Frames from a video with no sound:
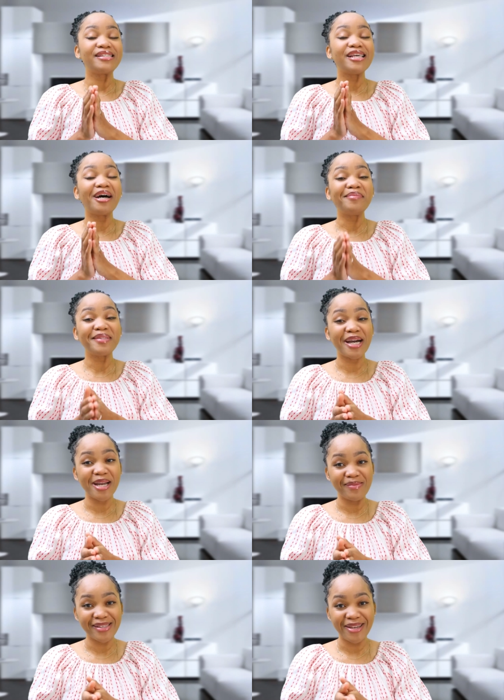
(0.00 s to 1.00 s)

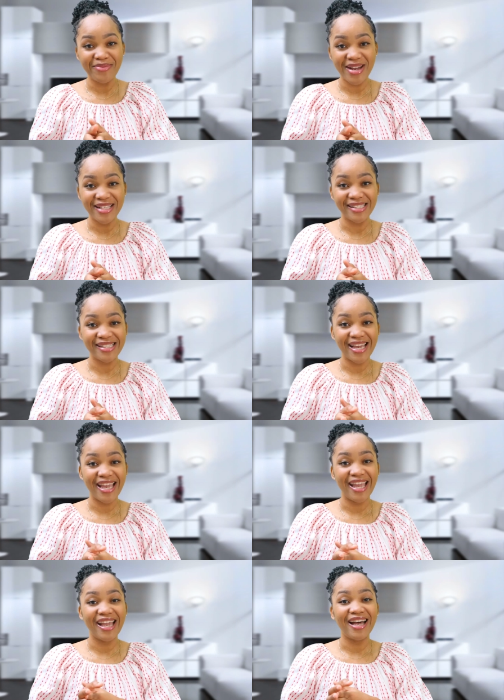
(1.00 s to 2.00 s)
sometimes on
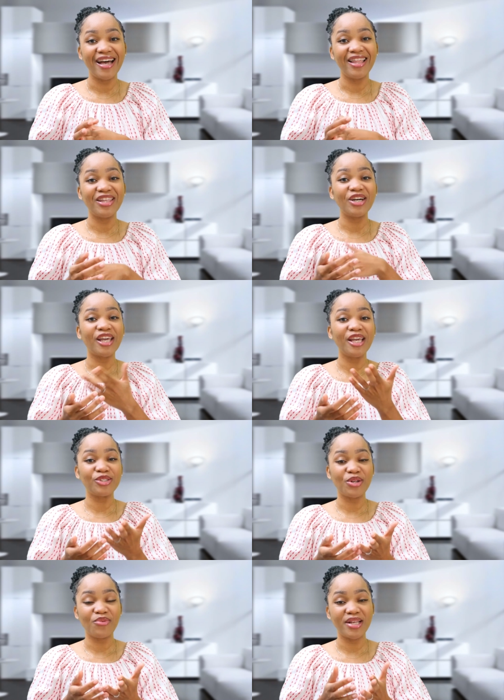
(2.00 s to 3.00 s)
Wednesday uh, the
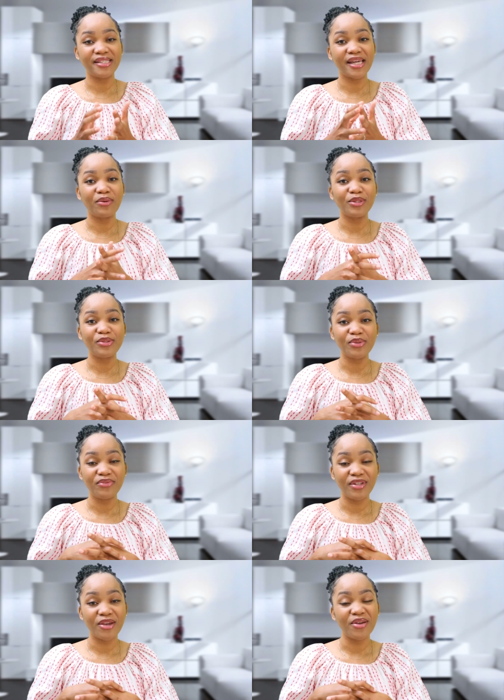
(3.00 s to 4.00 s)
occasional Wednesday I will do a
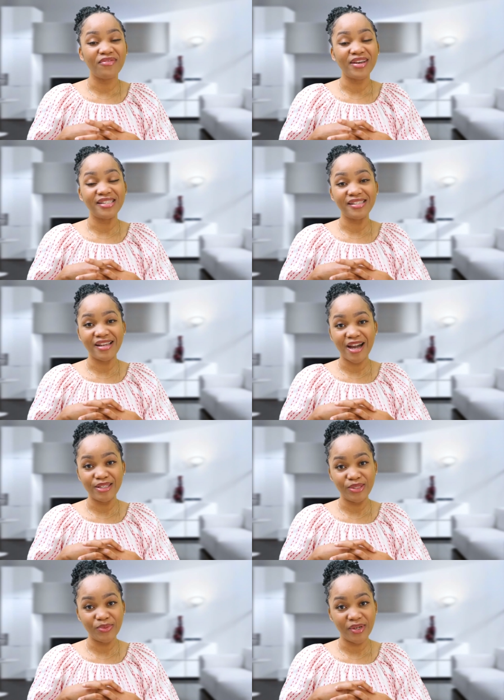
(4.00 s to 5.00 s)
video if I did
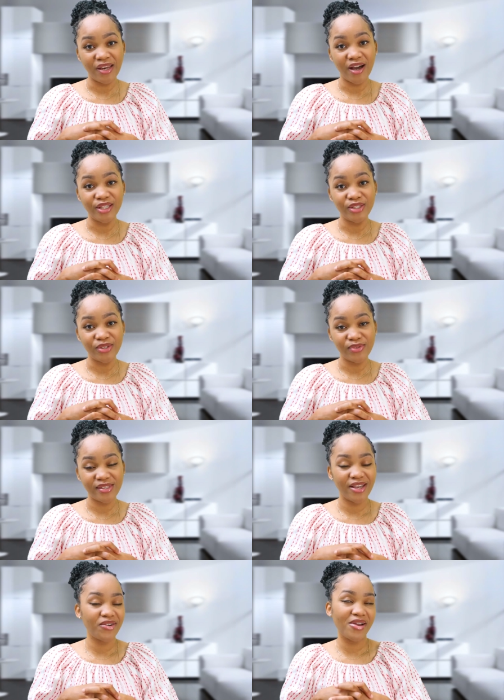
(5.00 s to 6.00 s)
not do one on
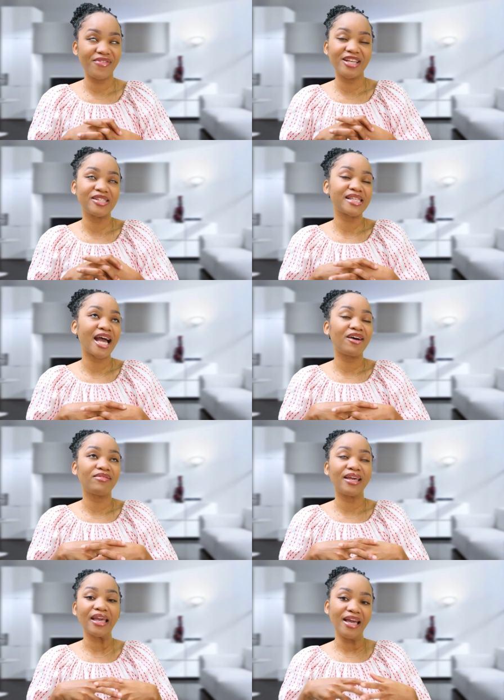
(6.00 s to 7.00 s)
Tuesday or if I just
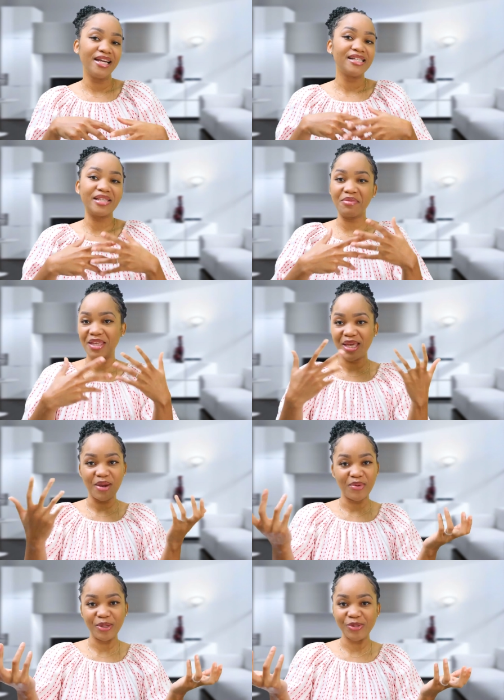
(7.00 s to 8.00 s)
have like something that
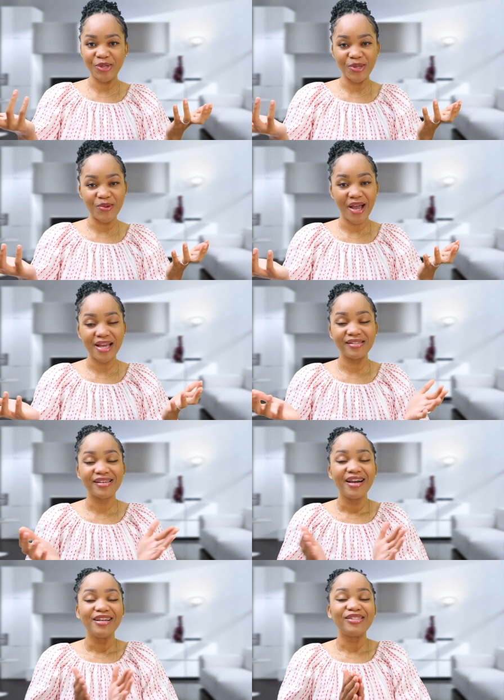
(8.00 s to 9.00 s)
I want to show you guys
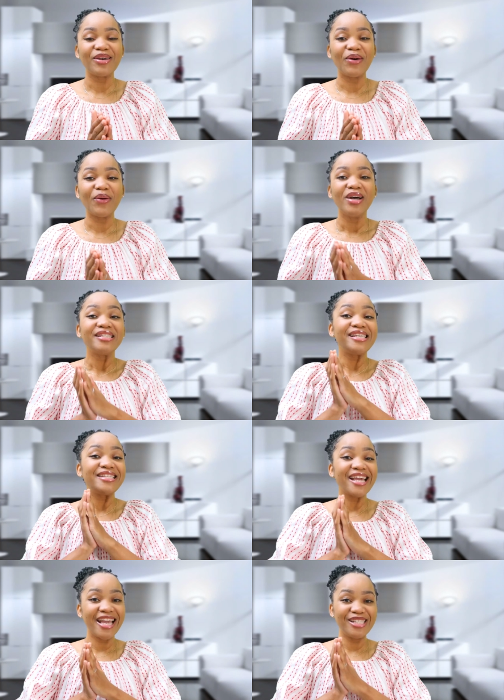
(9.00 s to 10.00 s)
so
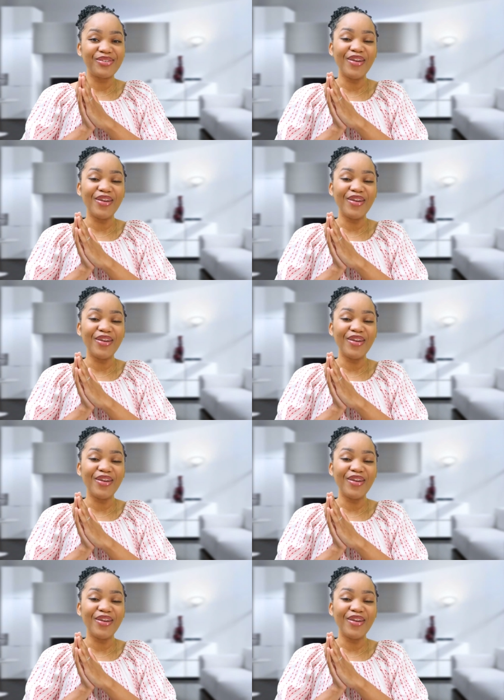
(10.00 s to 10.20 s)
today's